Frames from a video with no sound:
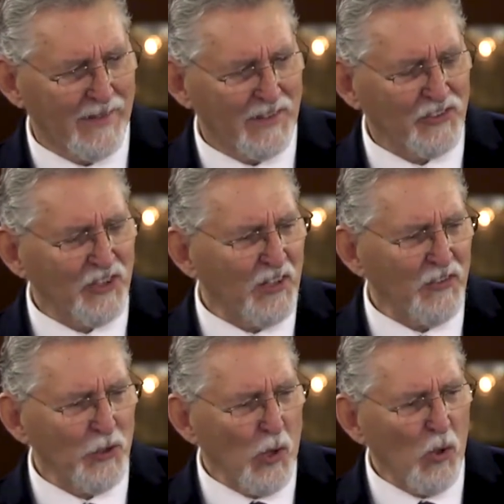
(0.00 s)
the son of
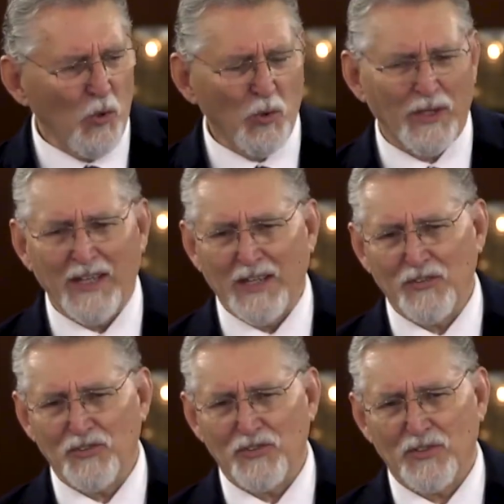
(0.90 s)
your old
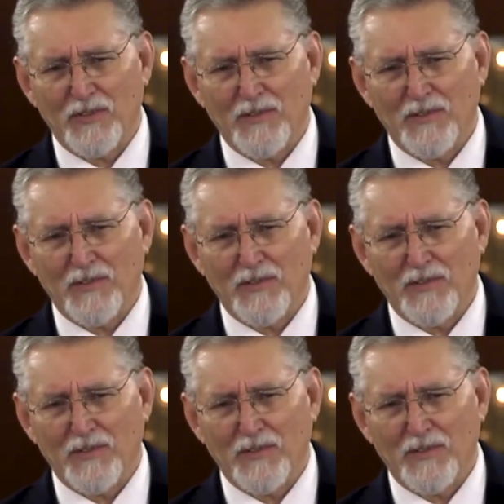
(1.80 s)
age.